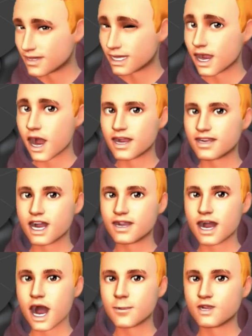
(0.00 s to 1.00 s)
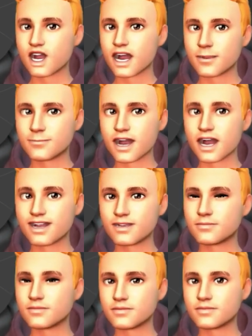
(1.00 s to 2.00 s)
X axis I'm going to keep it here.
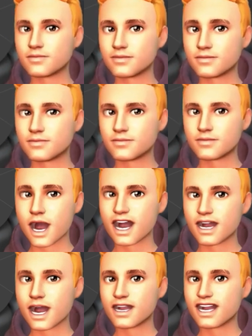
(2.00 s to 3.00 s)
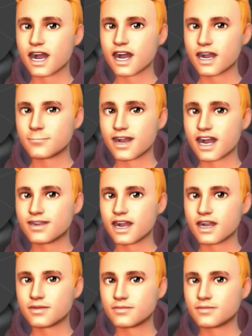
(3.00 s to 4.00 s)
Press X and keep it here.
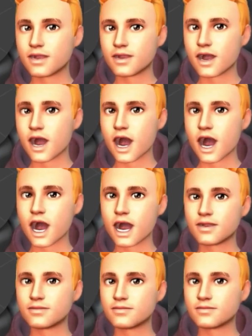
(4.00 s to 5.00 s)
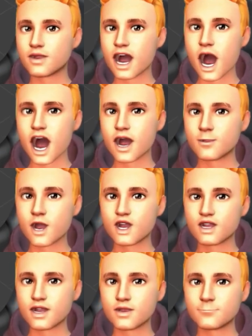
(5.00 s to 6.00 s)
So now
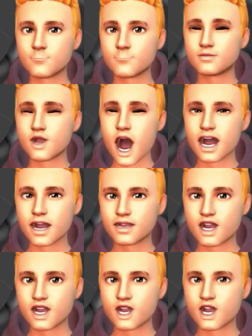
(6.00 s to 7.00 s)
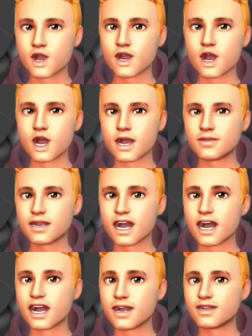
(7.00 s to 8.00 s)
what I'm going to do is
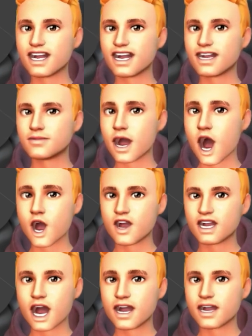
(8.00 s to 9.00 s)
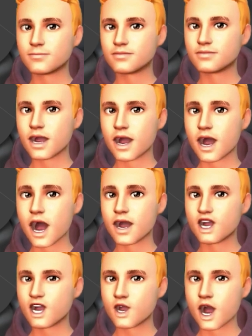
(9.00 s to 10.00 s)
select this object and
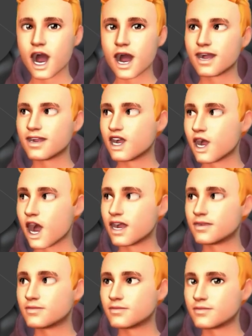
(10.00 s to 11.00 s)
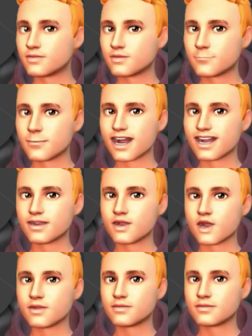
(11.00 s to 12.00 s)
go in edit mode from here.
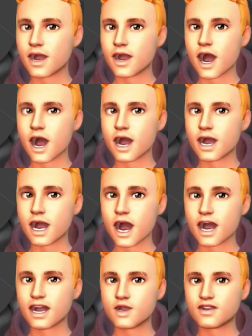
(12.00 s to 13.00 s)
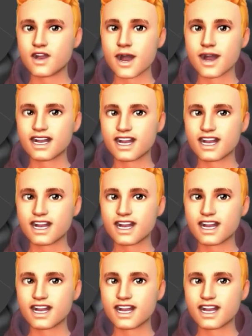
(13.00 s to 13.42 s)
Select this face